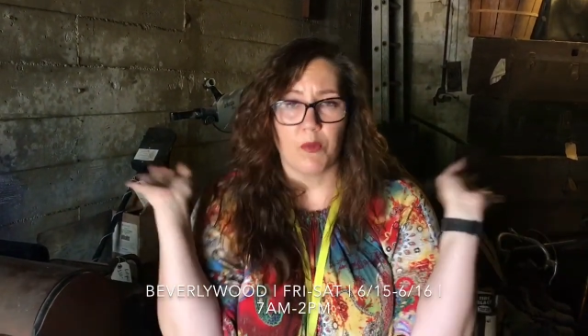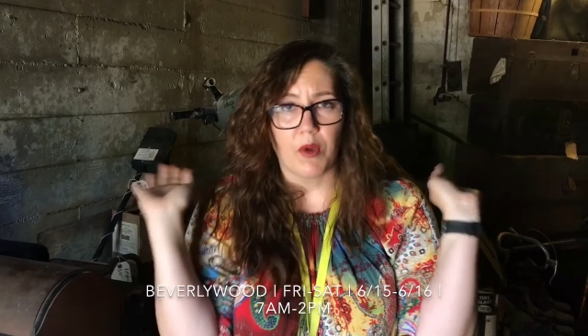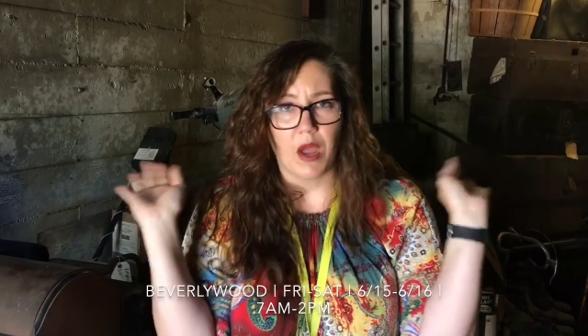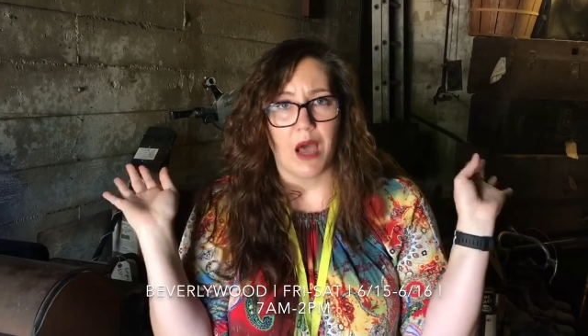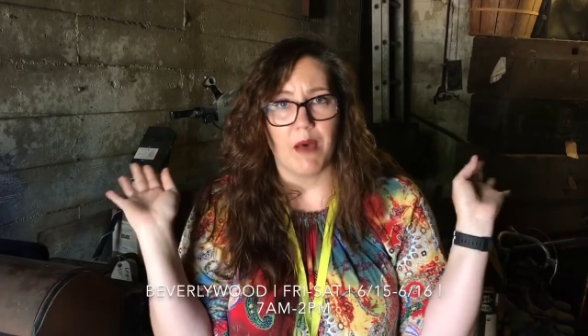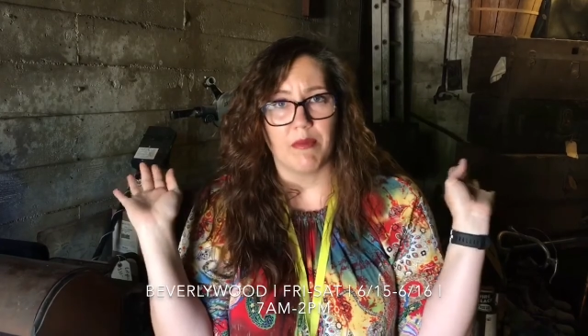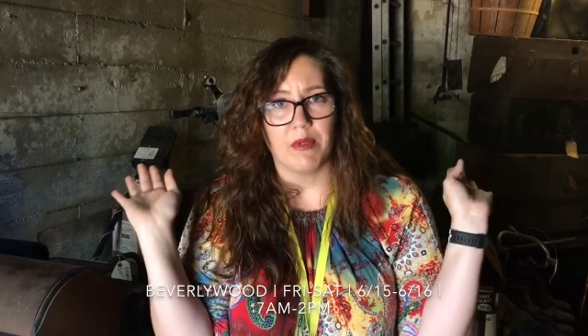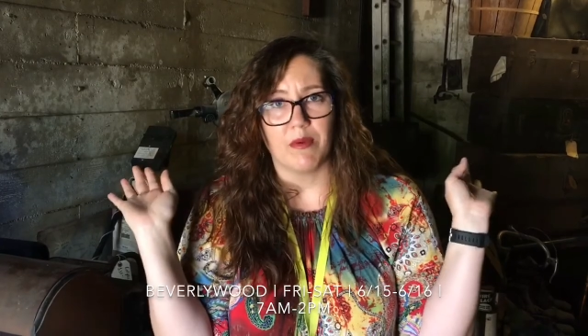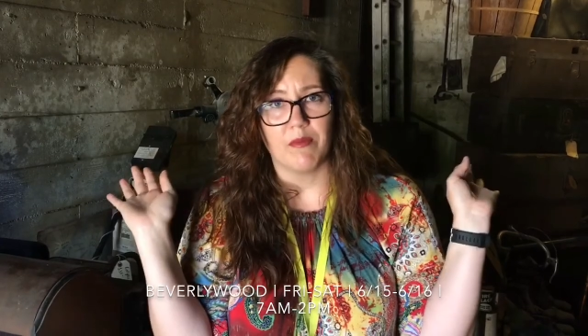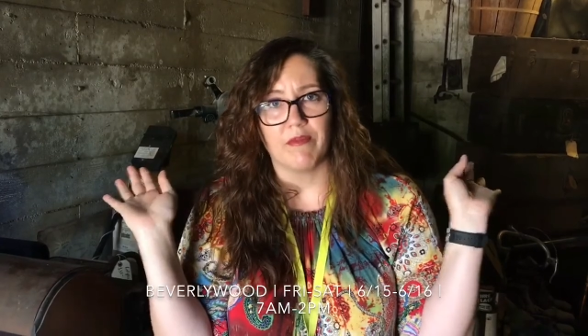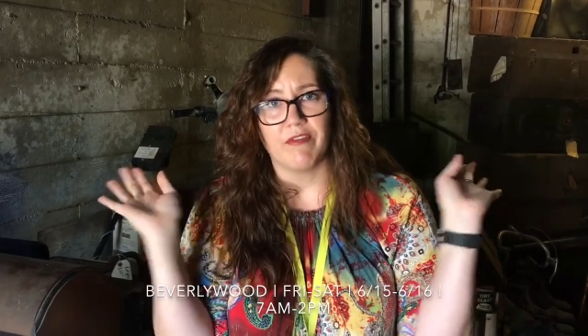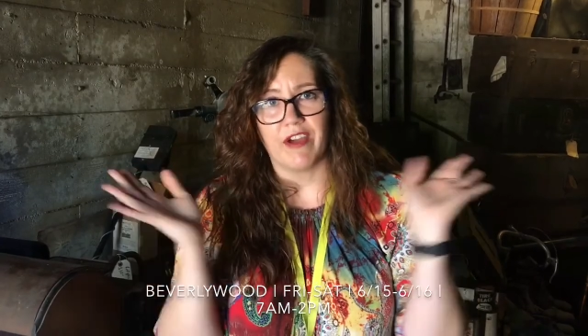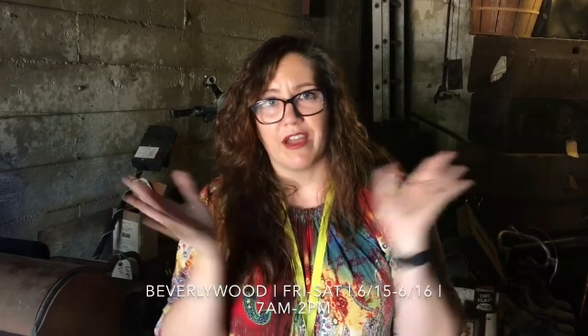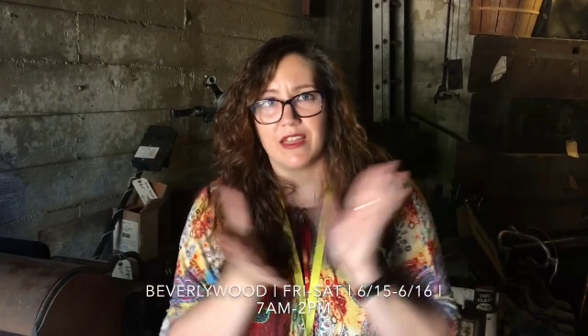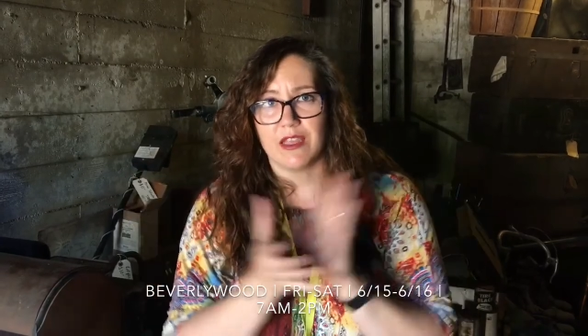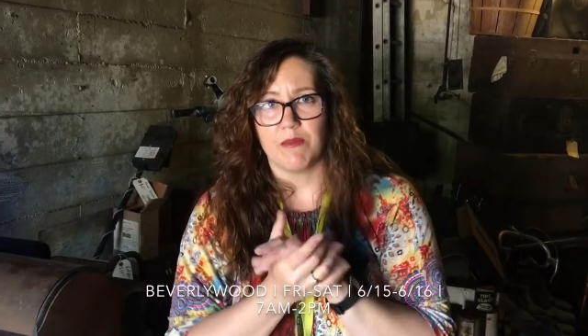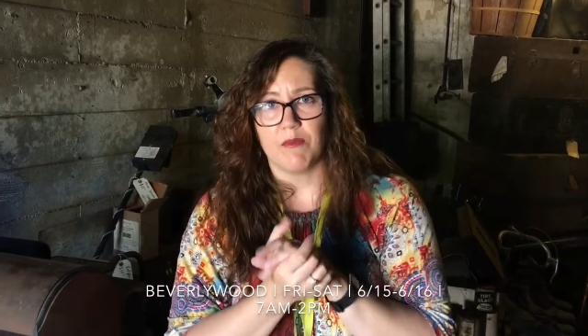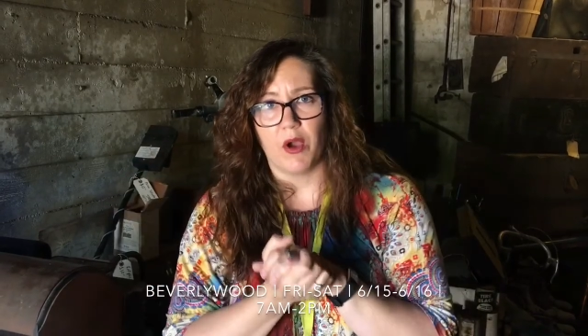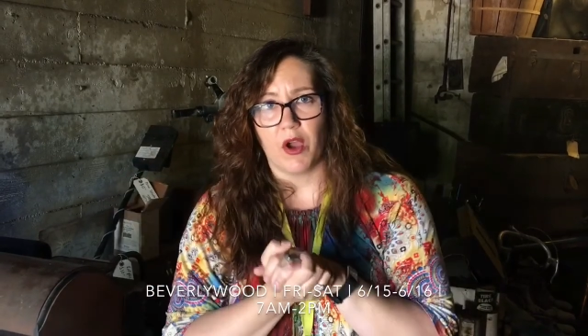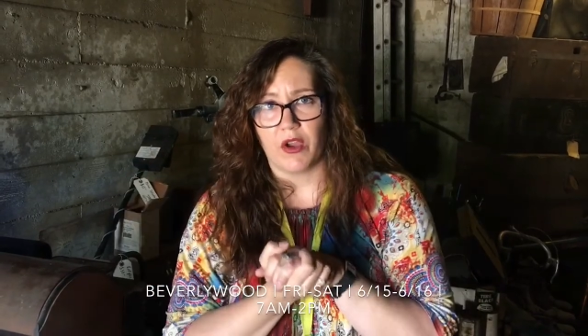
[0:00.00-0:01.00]
problem
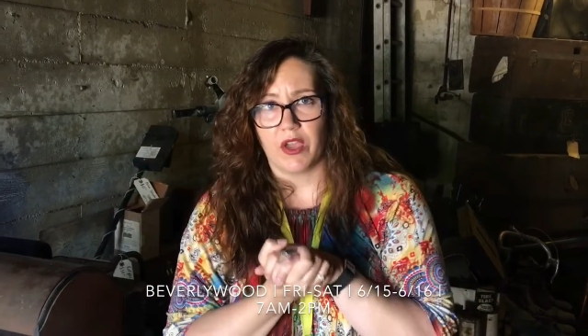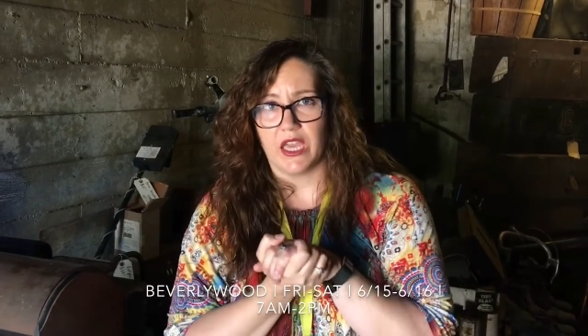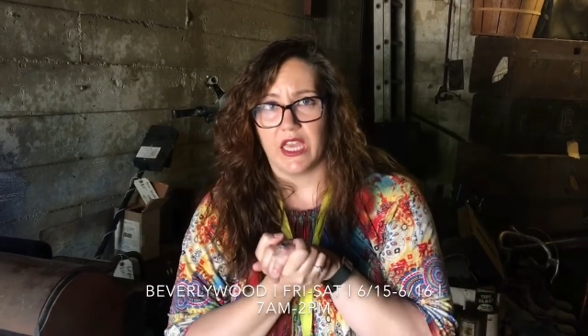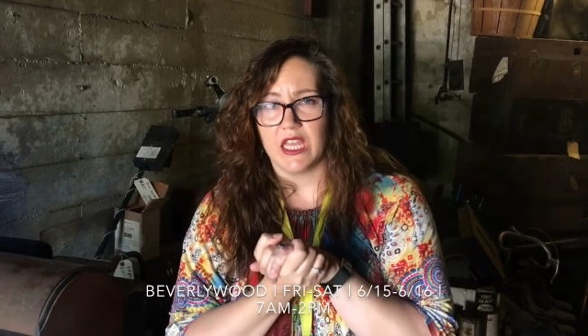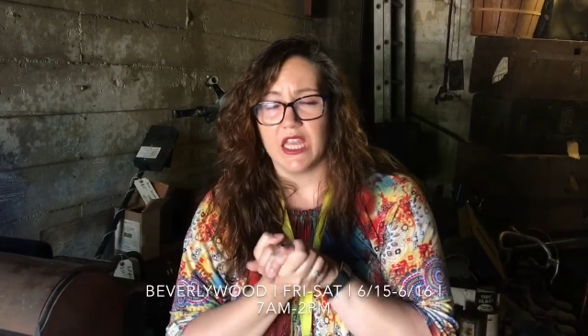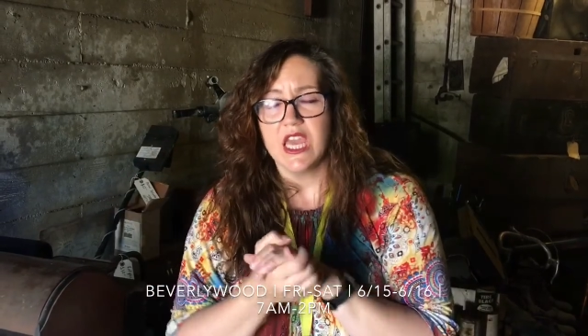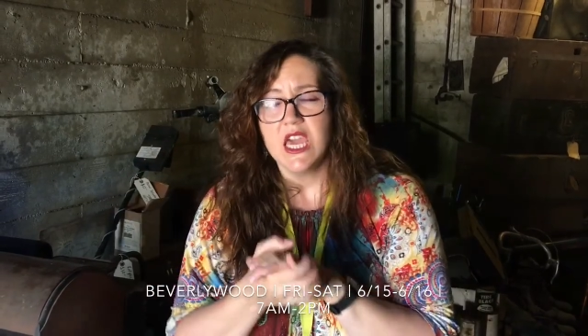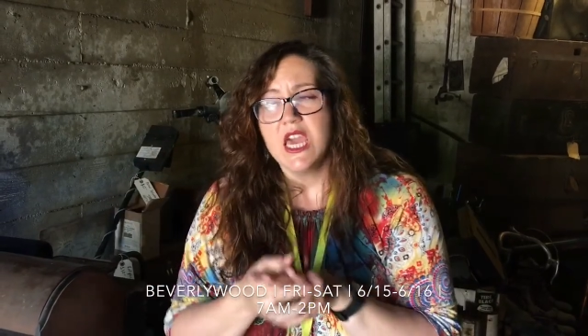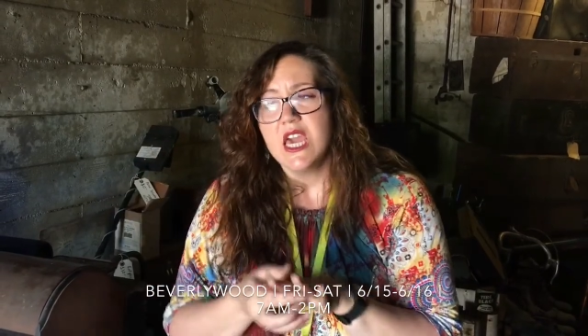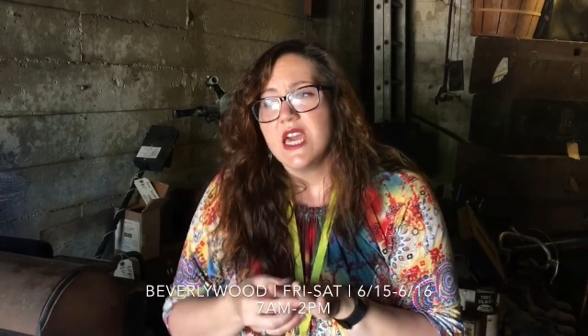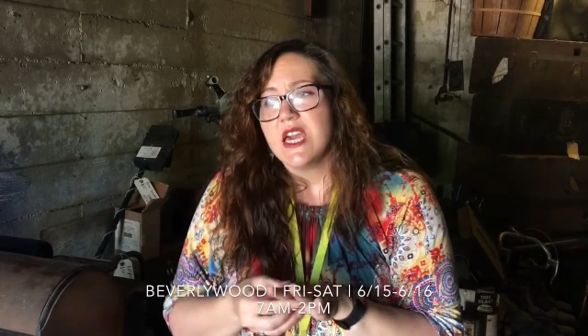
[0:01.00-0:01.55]
finding parking.